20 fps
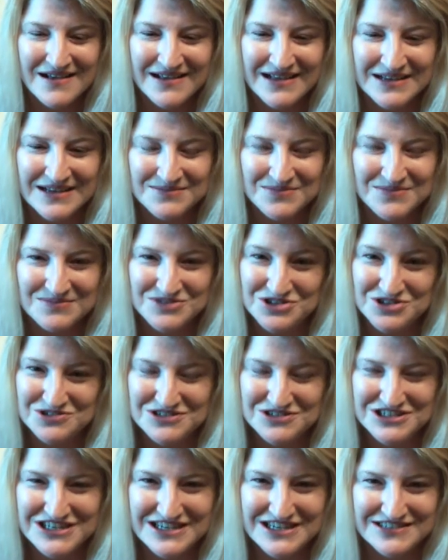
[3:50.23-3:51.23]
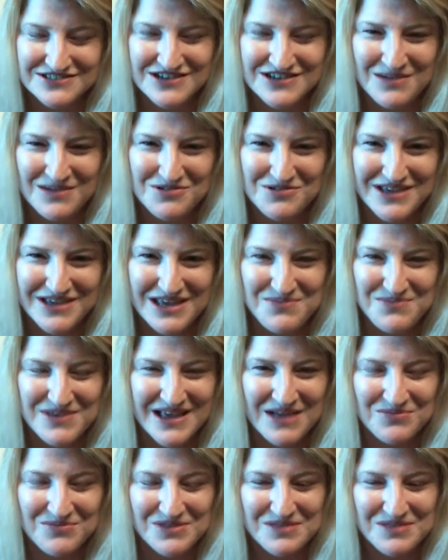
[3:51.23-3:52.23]
I'm sure she has trouble
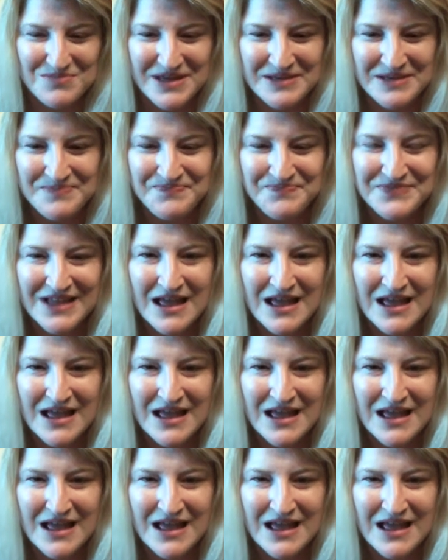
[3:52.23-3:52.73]
keeping up with me.